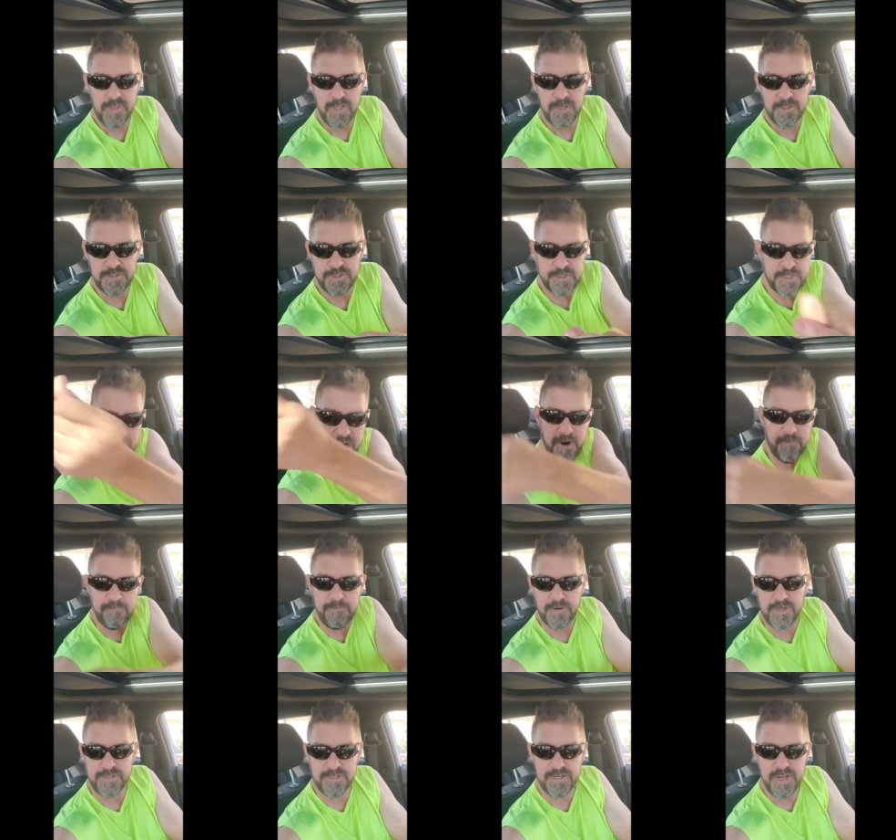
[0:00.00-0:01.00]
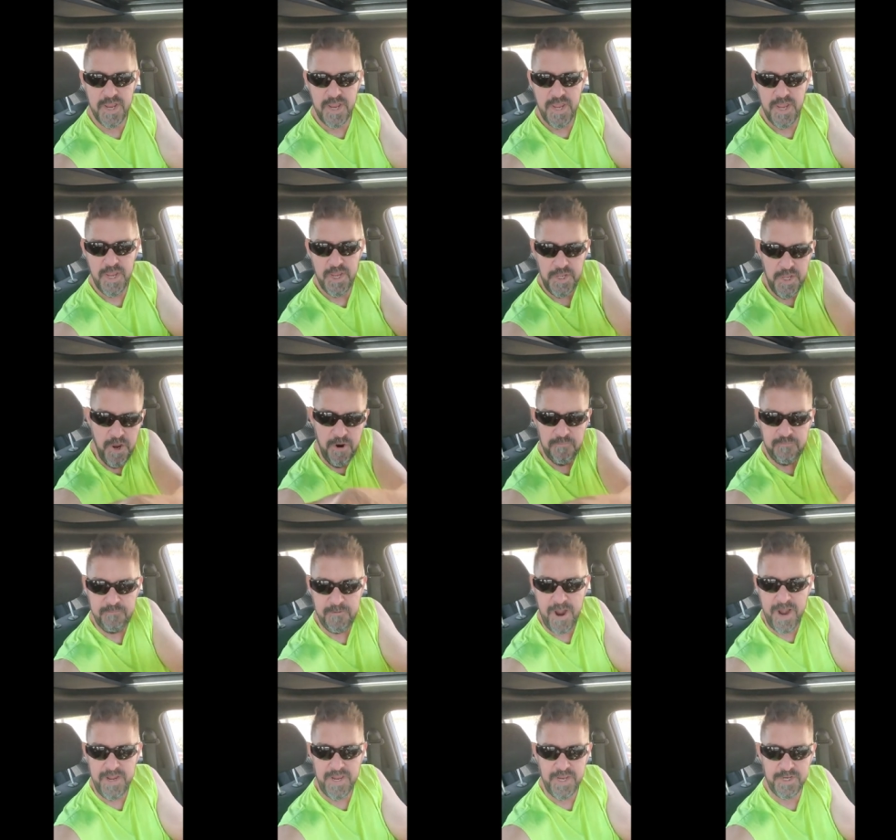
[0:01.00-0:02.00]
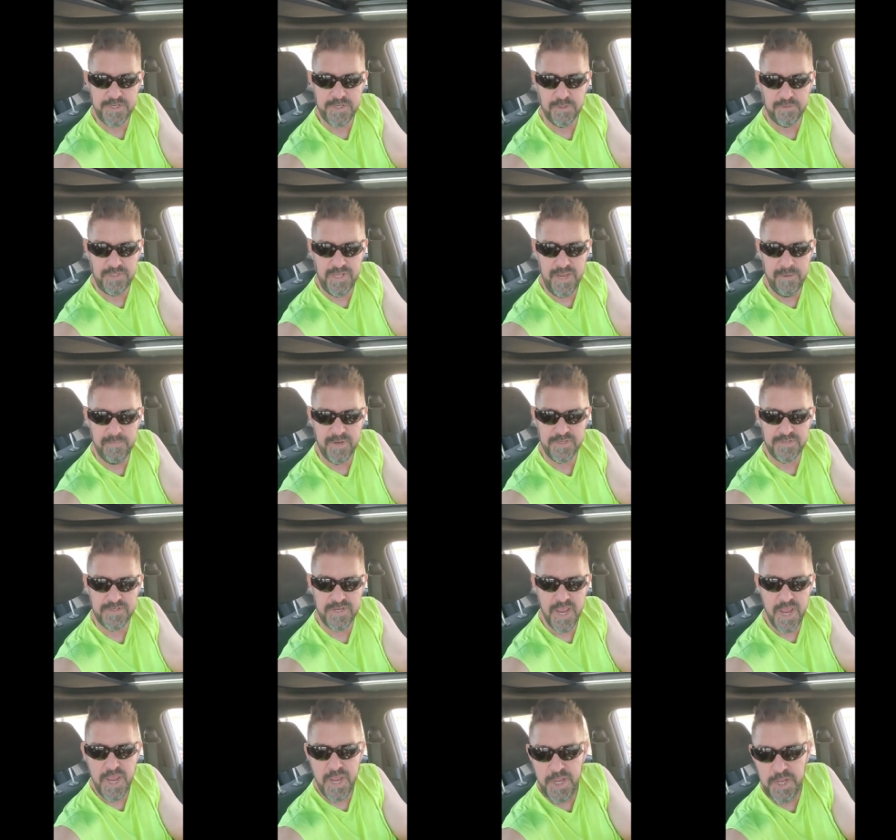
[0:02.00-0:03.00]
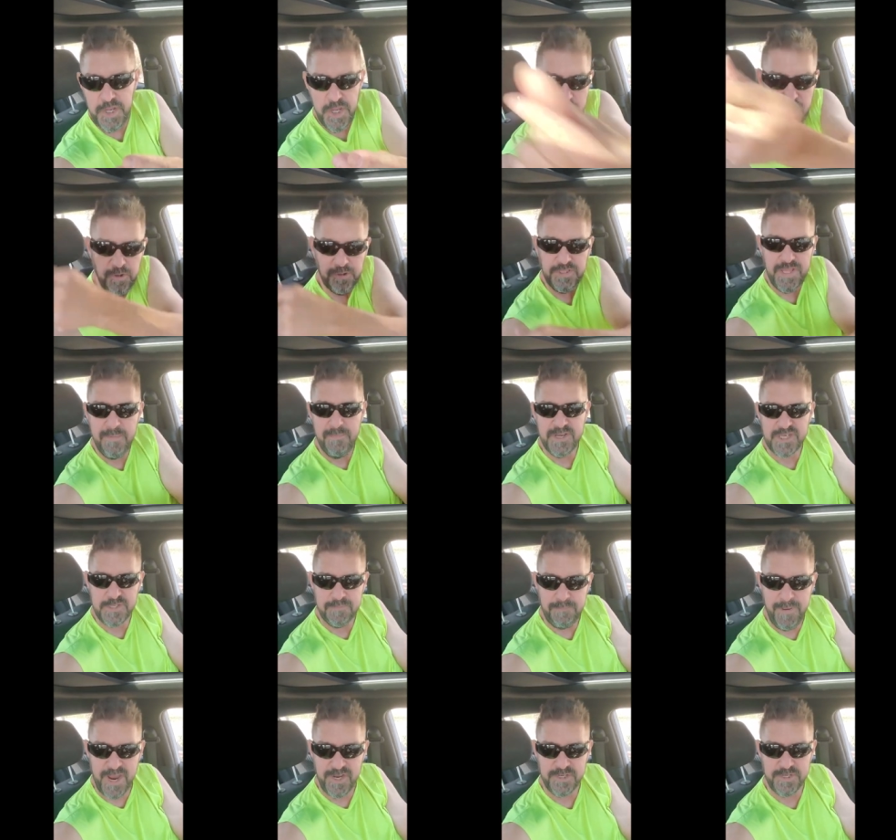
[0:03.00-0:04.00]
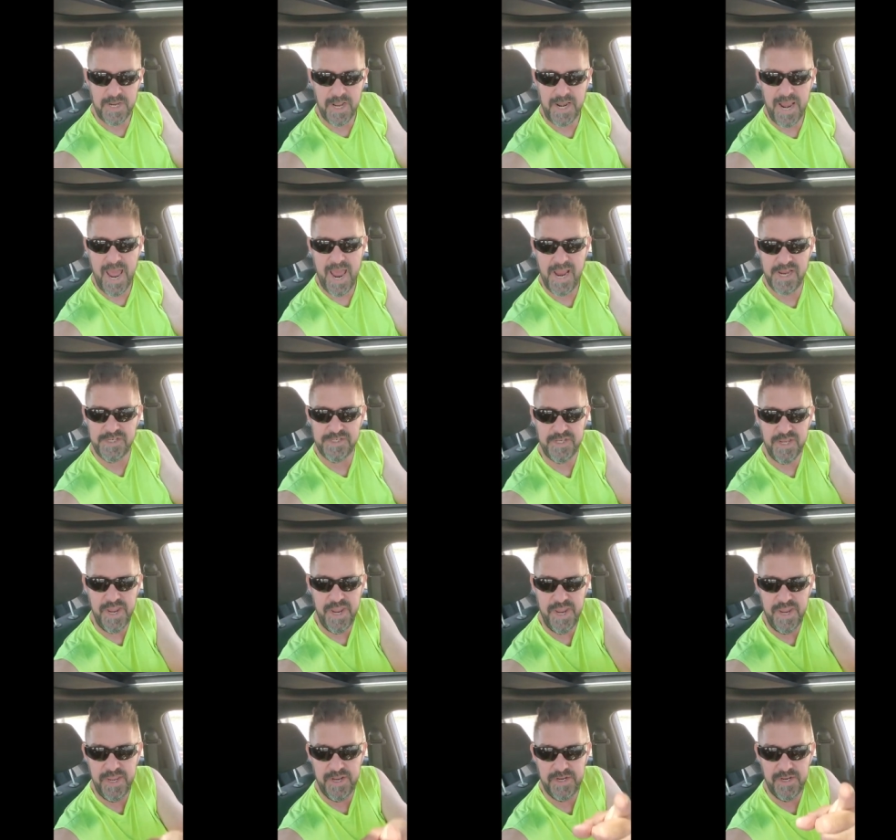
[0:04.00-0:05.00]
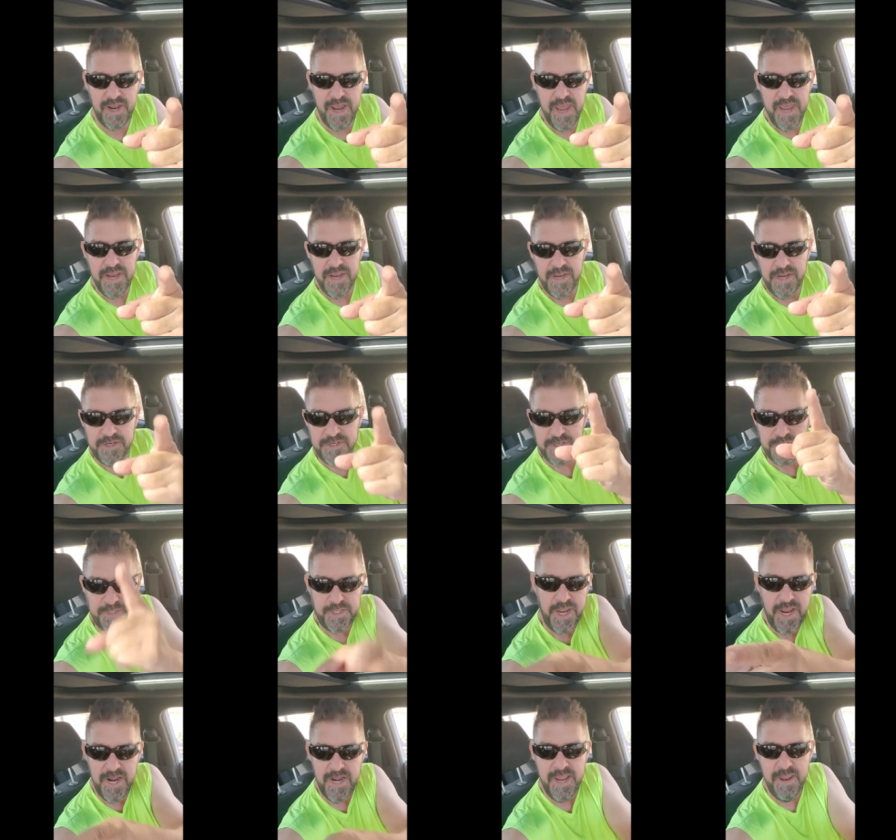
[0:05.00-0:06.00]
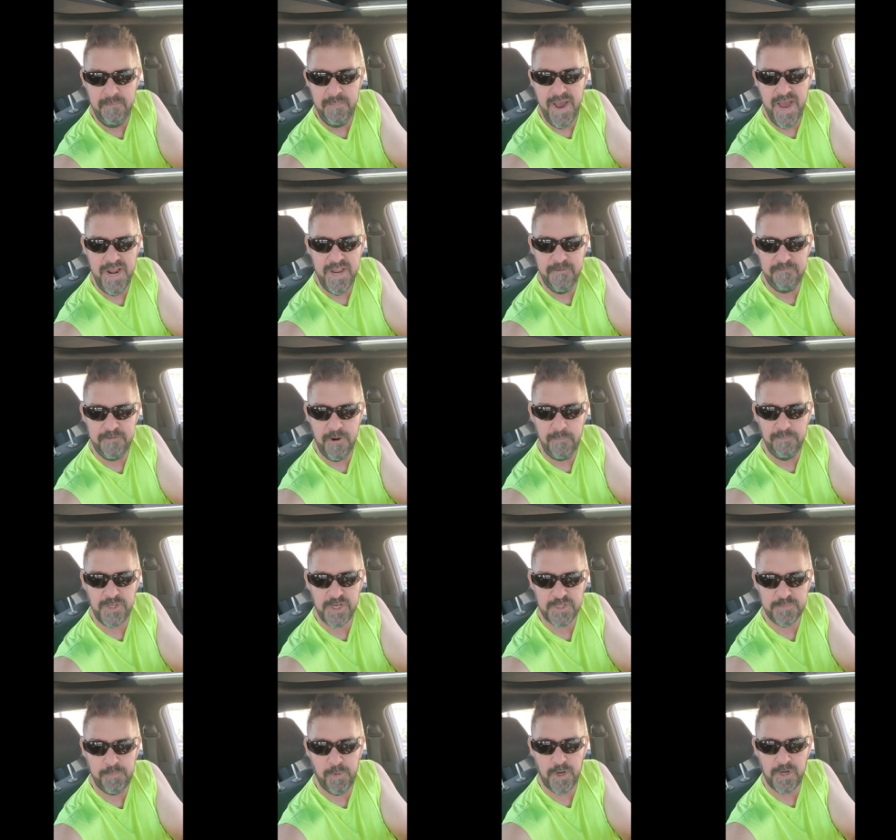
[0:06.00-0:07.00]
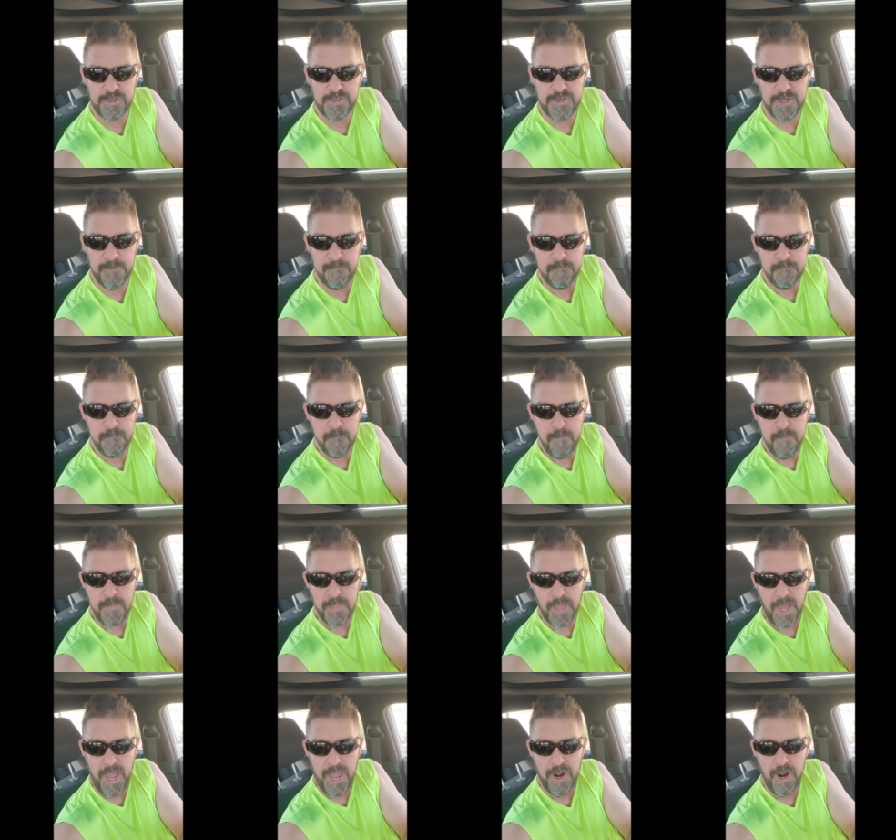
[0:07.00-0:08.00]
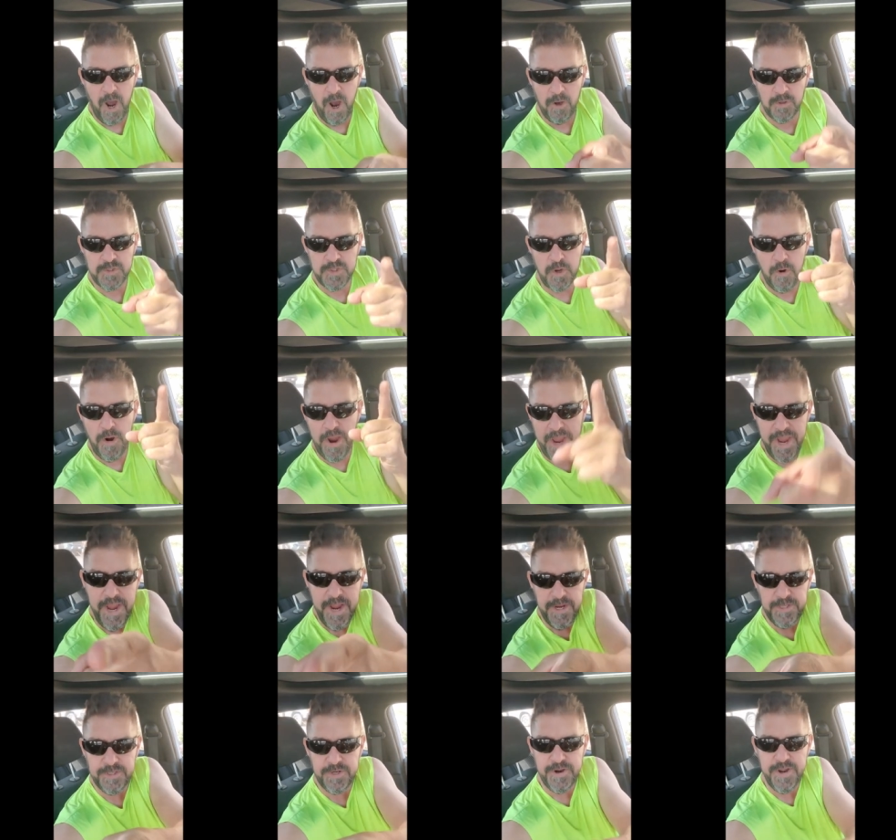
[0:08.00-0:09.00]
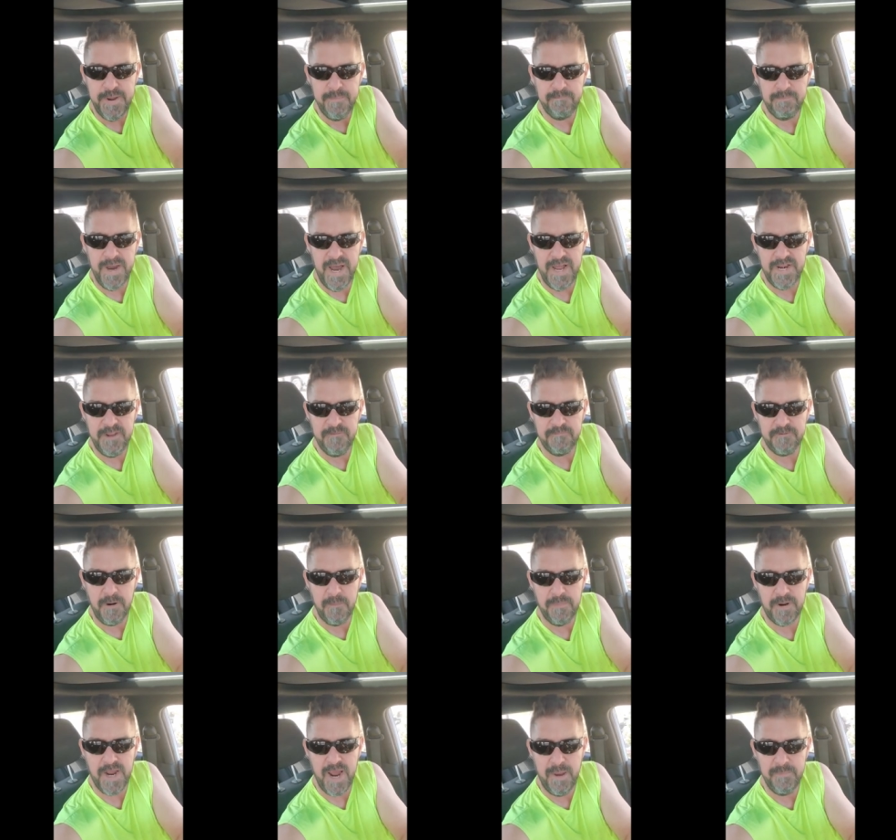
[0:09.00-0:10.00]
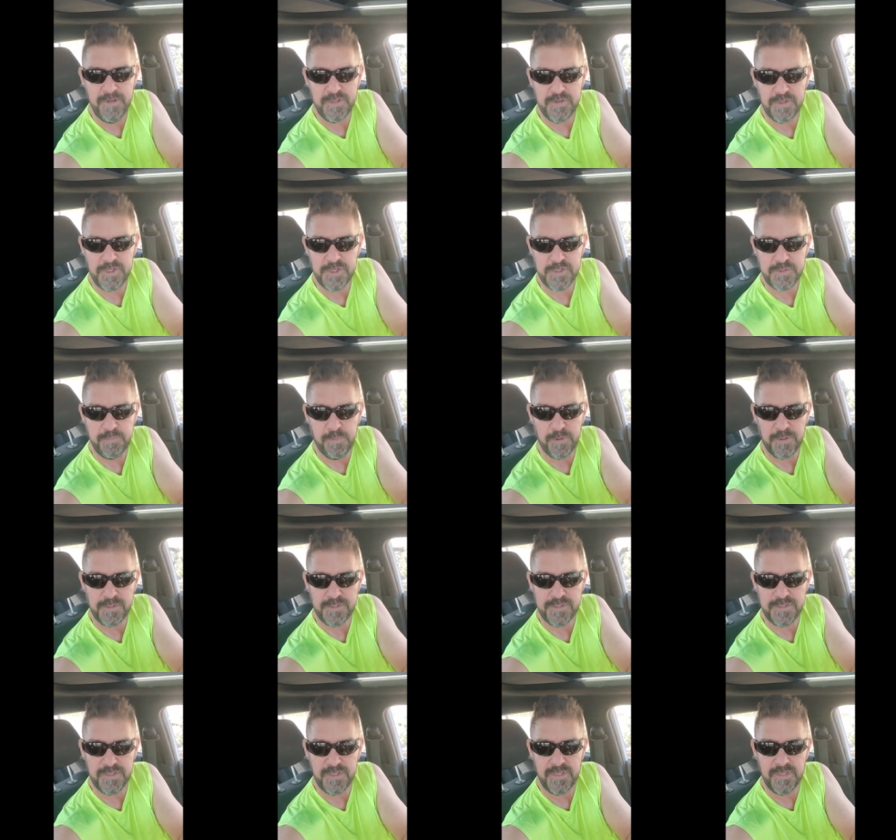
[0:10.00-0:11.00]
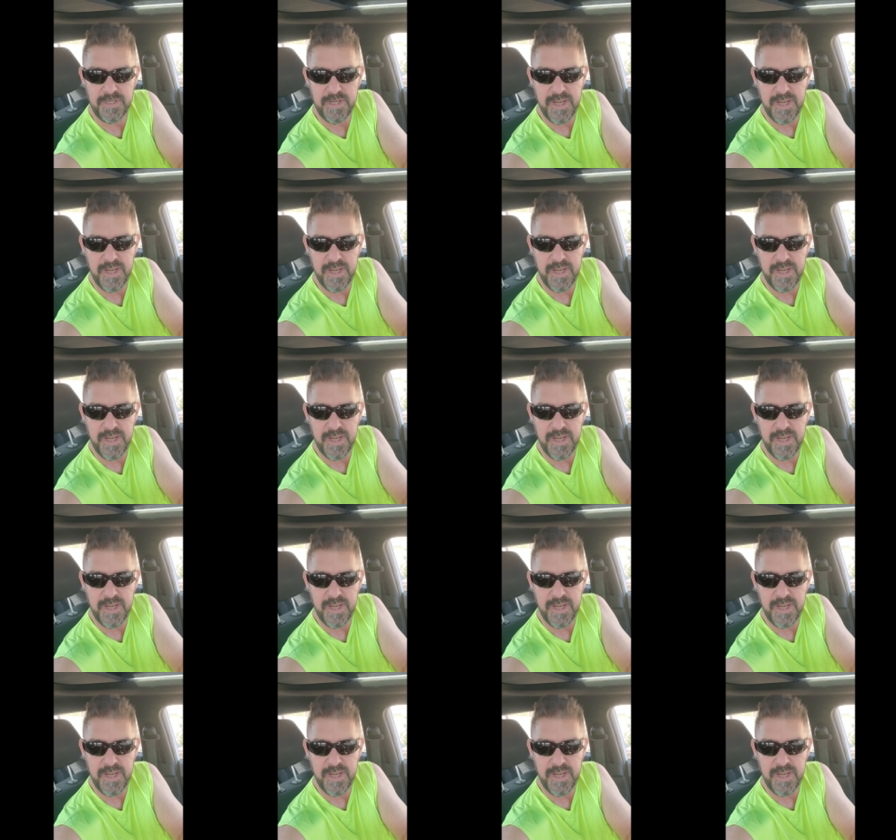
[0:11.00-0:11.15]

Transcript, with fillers: surface you financial demons you demon specialized in stealing money from this person and also hindering money from coming to this person